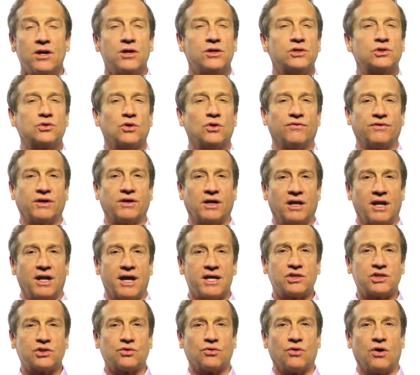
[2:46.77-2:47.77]
So if
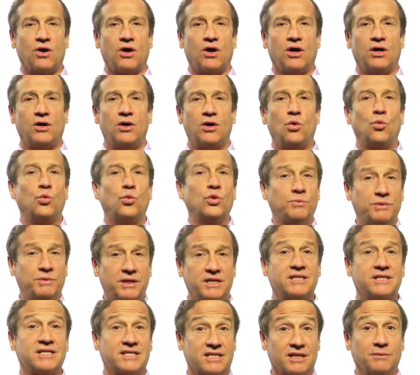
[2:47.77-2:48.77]
cholesterol would
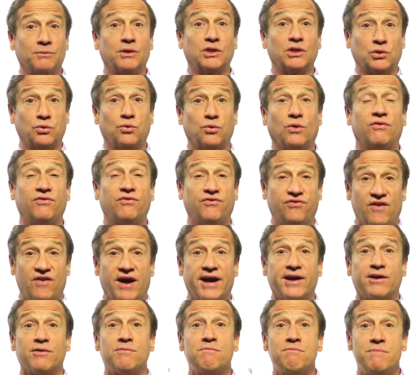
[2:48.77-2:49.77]
be similar to a
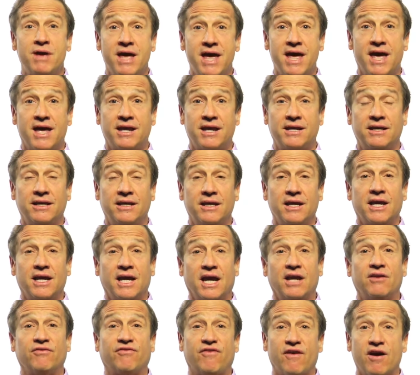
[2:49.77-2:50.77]
fireman,
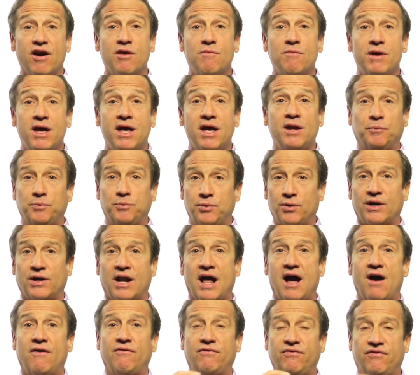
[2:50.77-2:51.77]
and firemen put
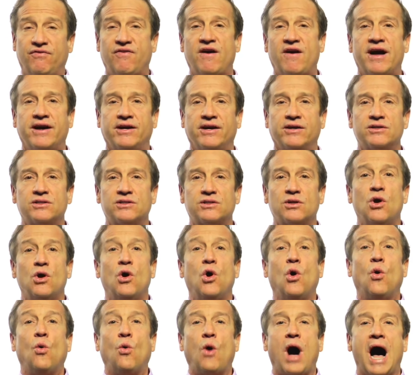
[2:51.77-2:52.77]
out fires,
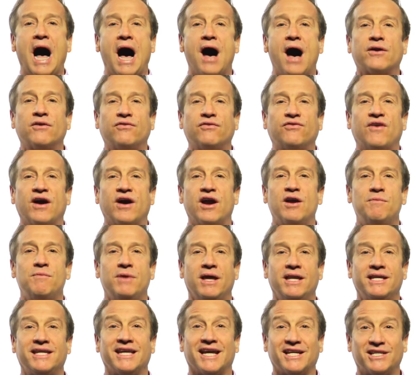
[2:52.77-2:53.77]
how do
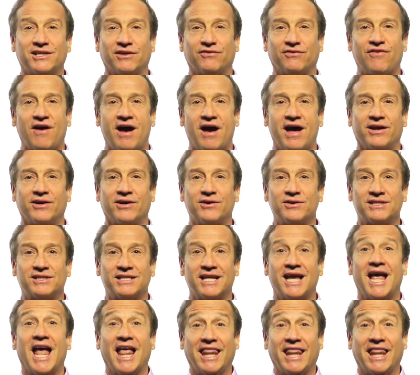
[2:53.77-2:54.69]
firemen get to fires?